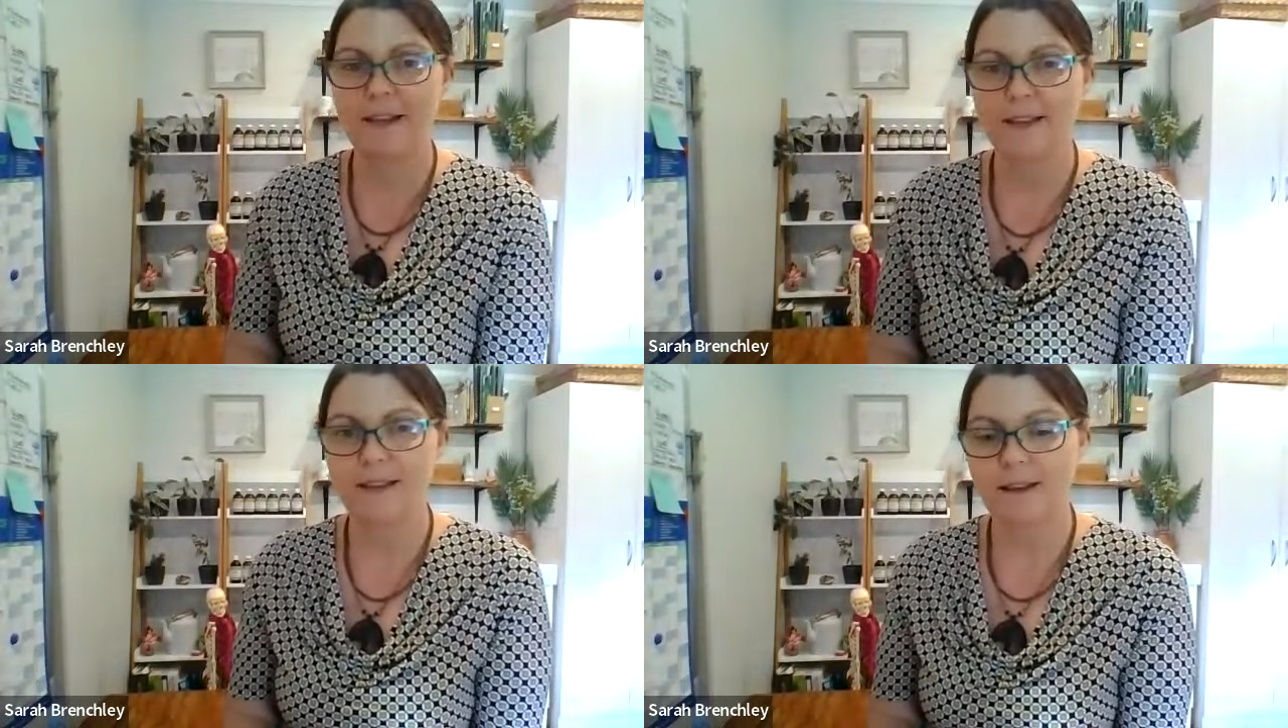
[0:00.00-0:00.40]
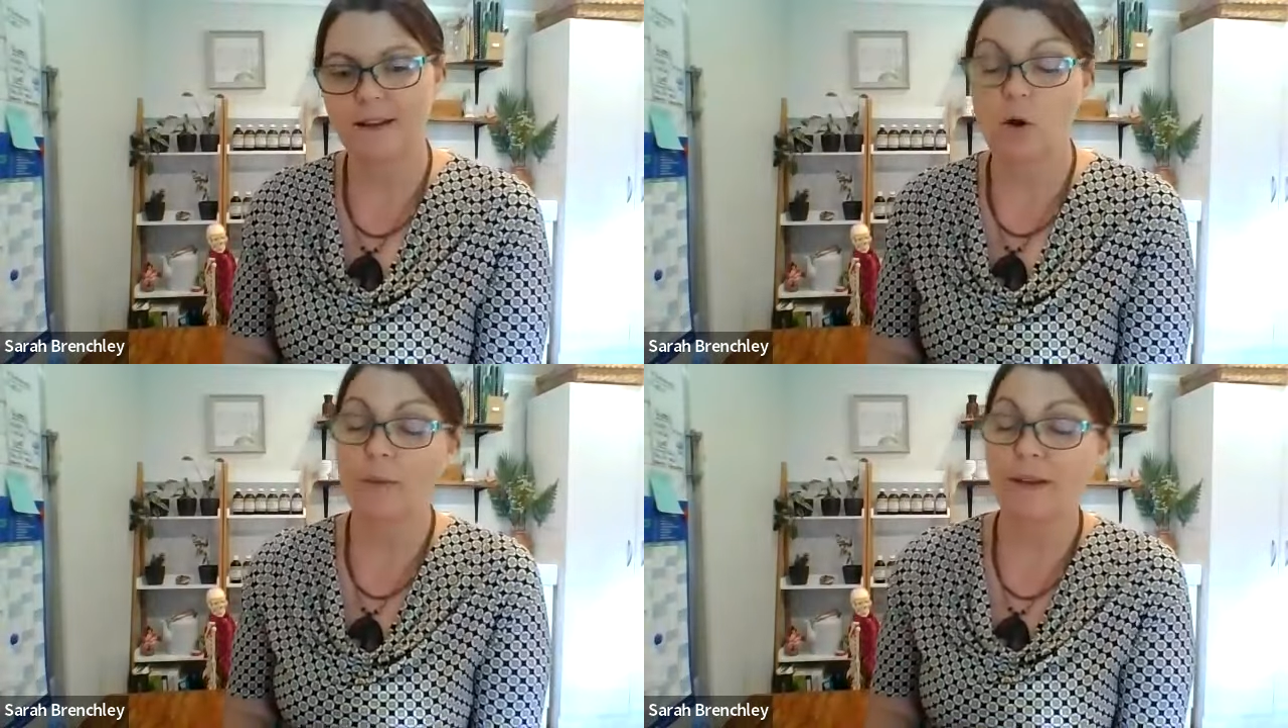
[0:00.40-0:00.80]
in
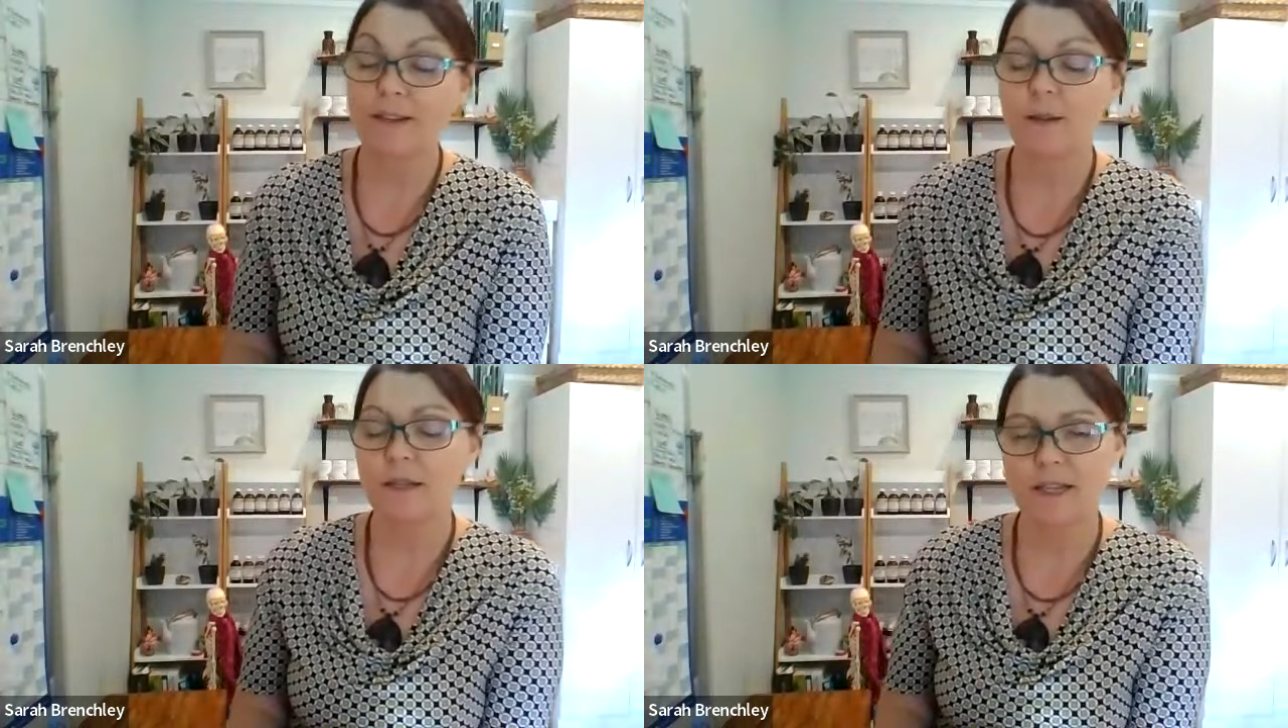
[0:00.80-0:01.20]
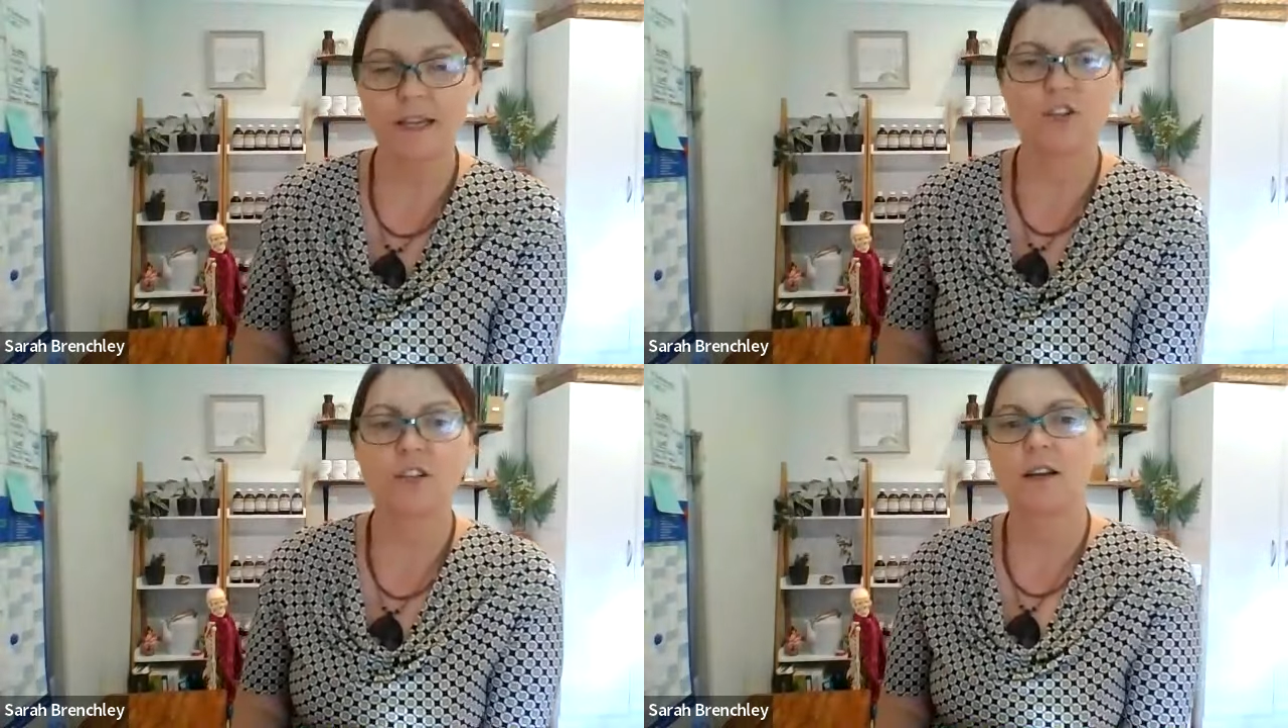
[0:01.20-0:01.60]
the comments
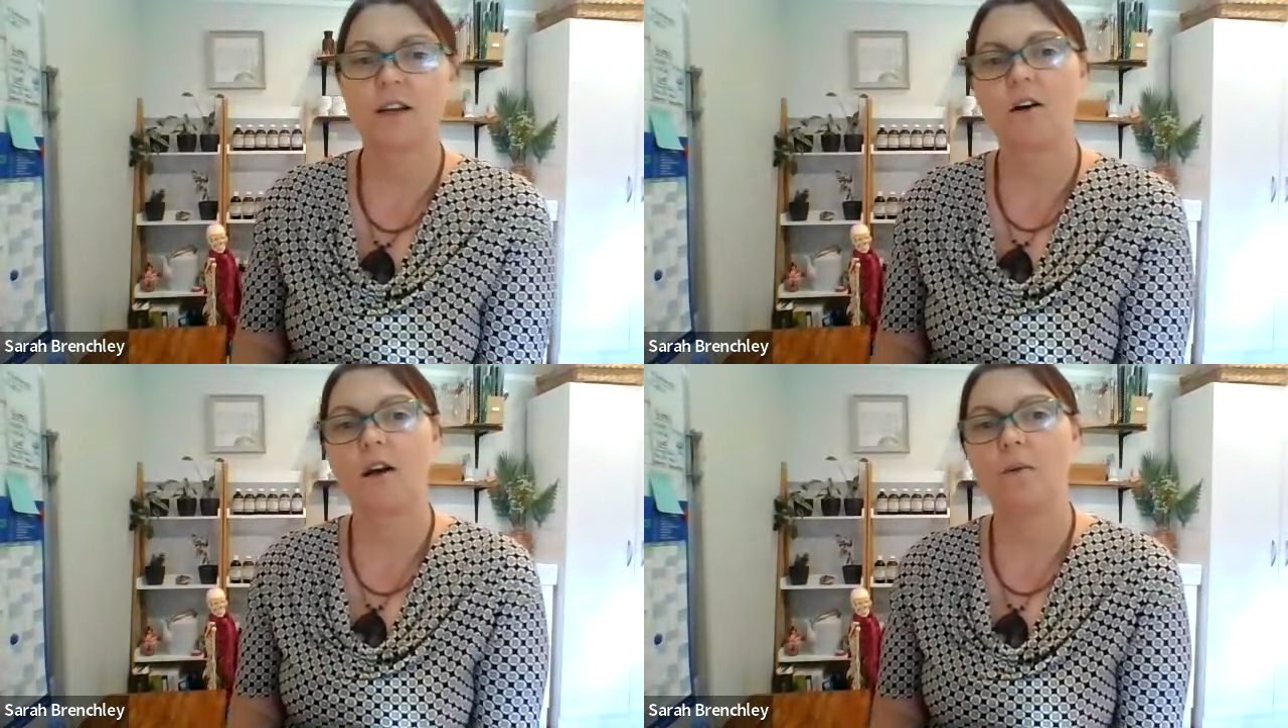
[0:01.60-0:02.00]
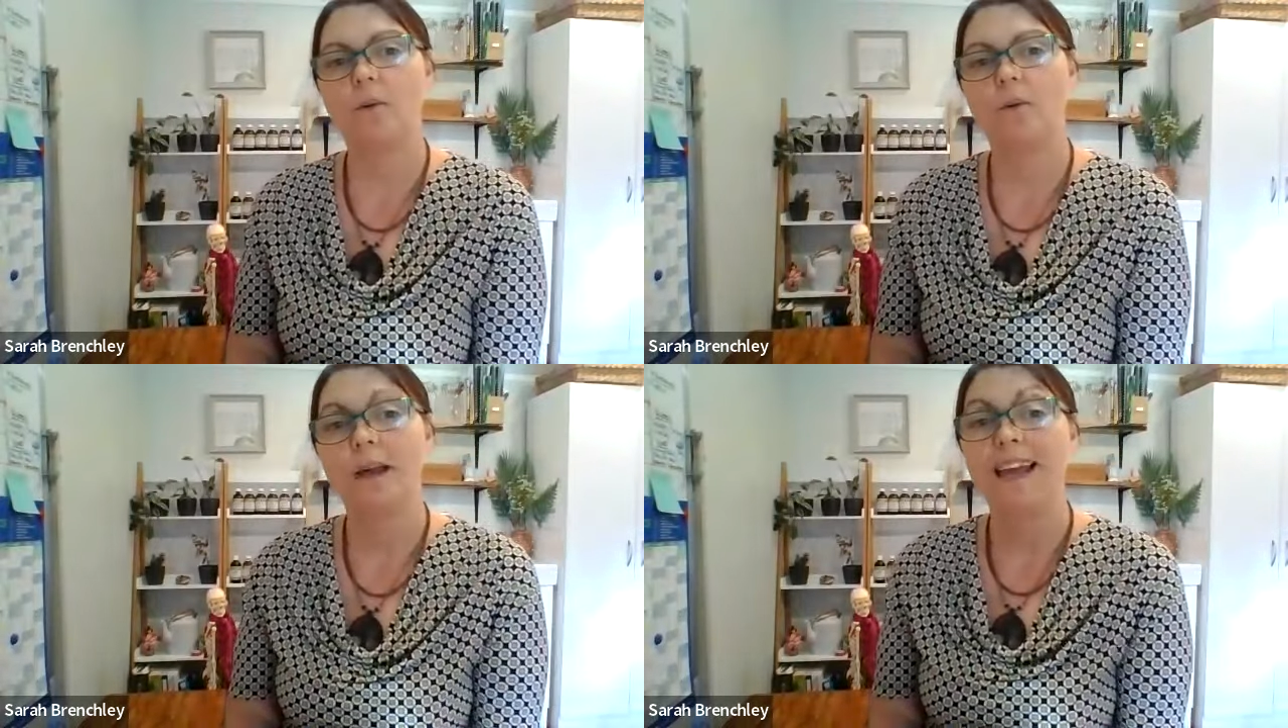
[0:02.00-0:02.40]
section and I
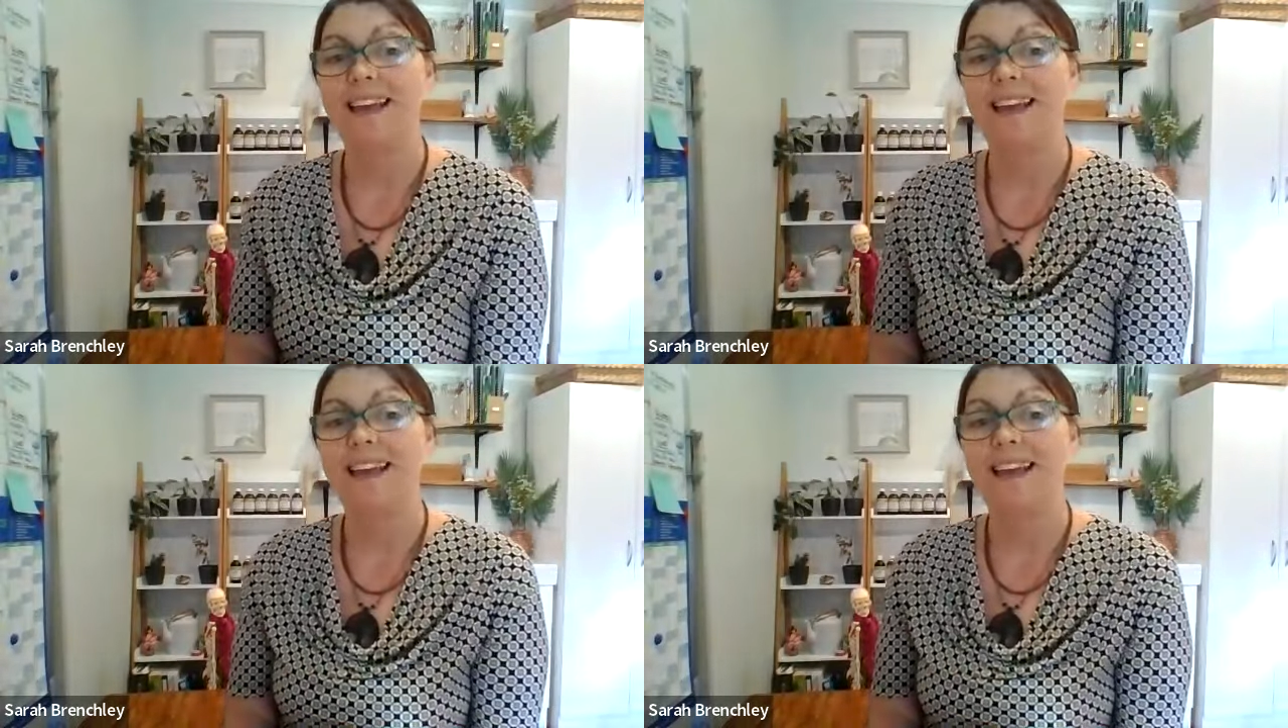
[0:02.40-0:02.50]
will